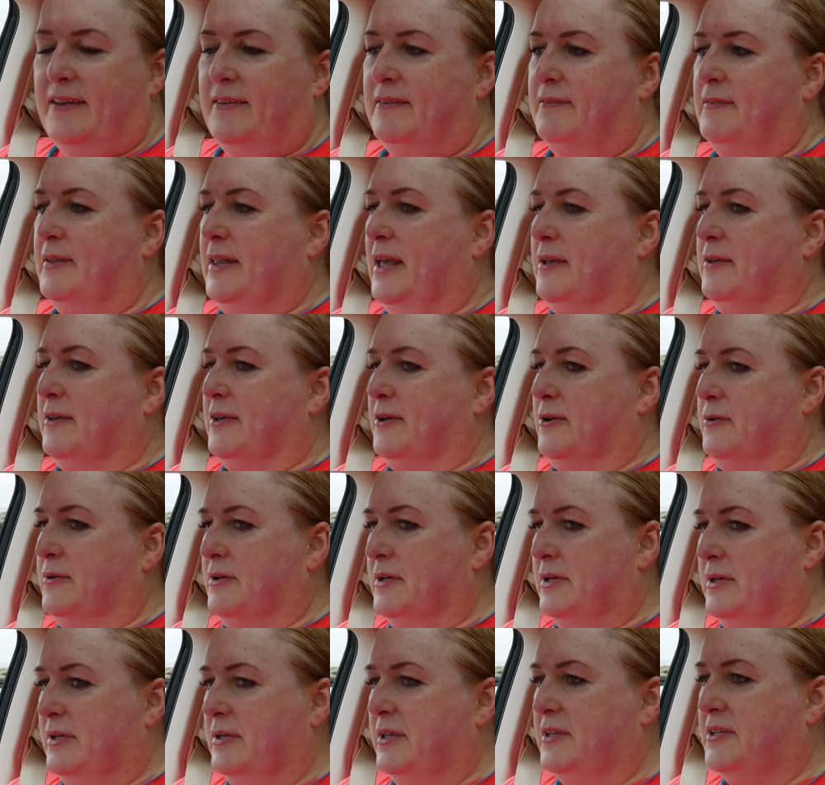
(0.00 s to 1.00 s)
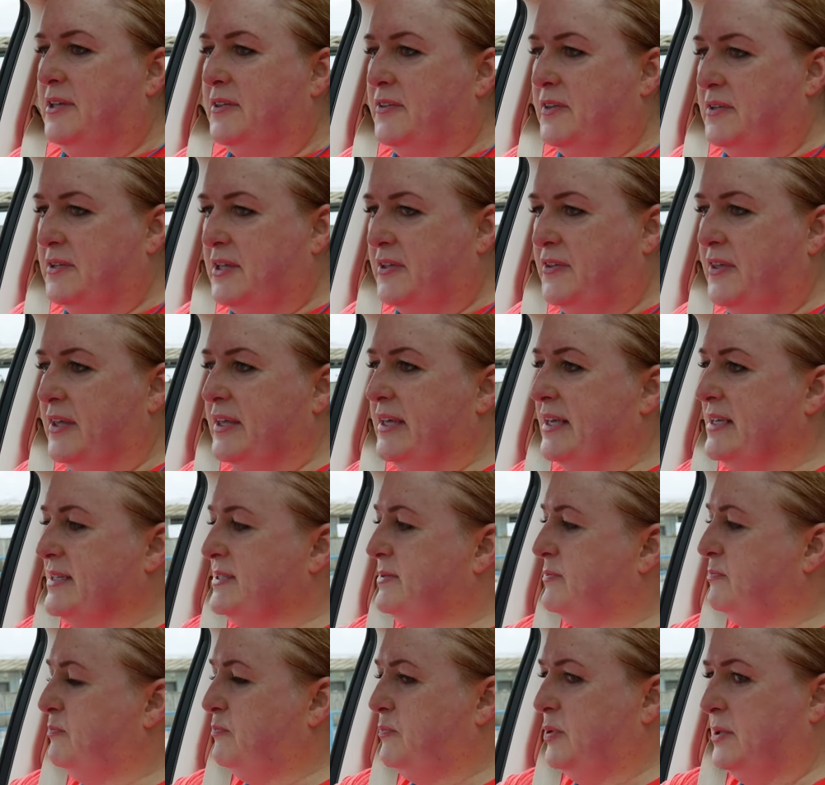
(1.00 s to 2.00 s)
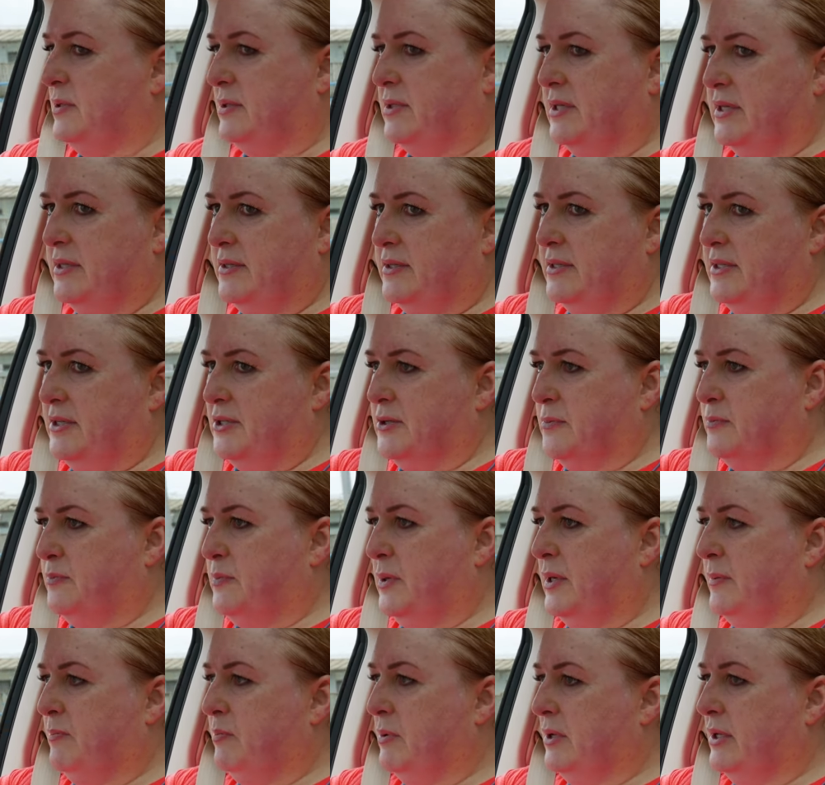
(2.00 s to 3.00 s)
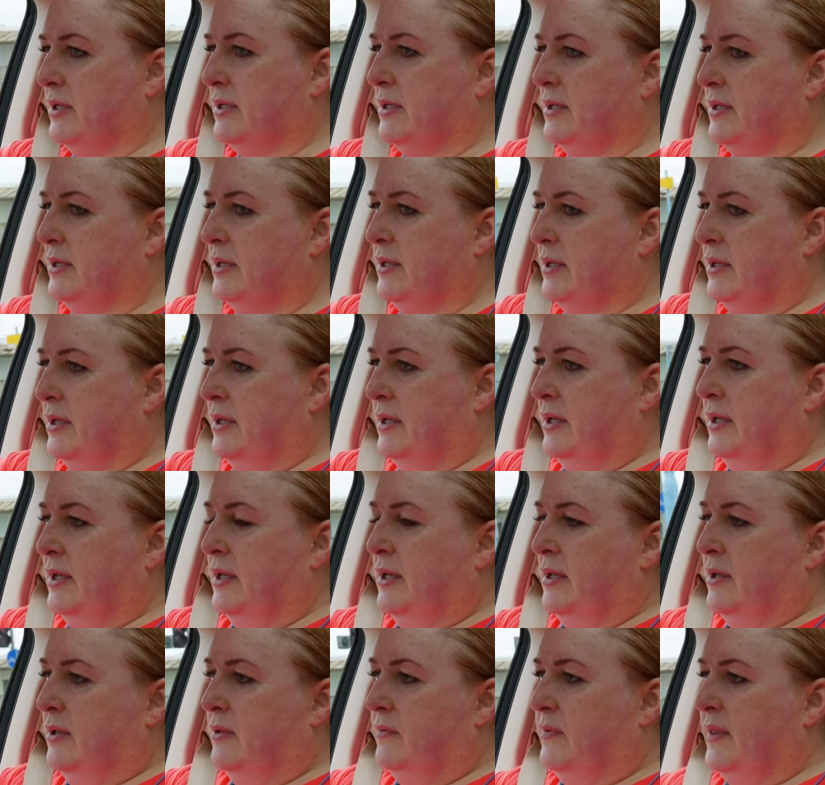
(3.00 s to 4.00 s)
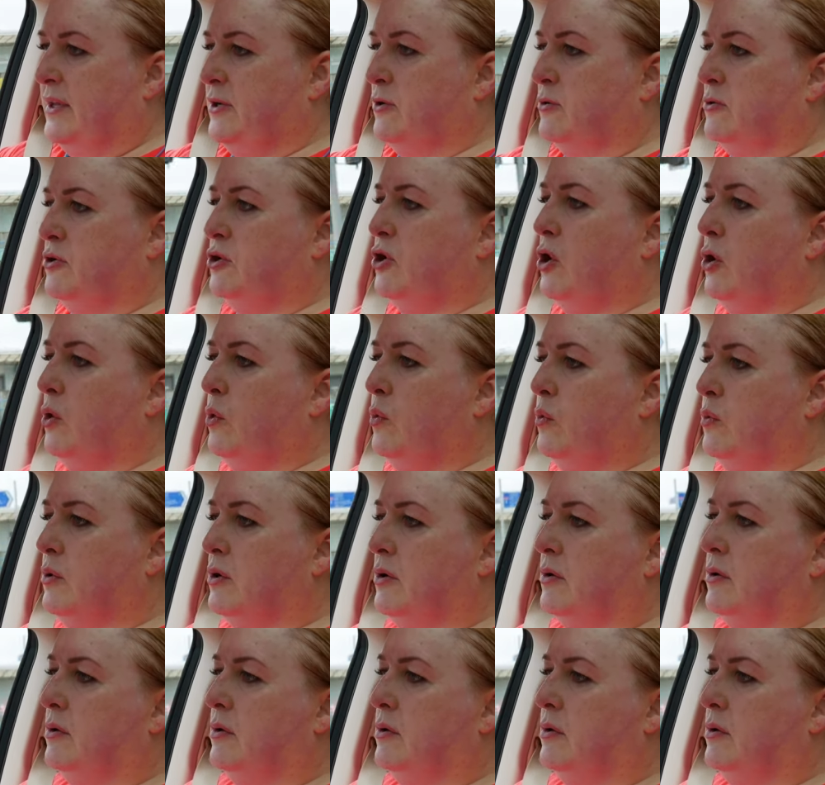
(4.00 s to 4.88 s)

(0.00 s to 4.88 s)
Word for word: but there you go. The, thing is, you know, people they don't know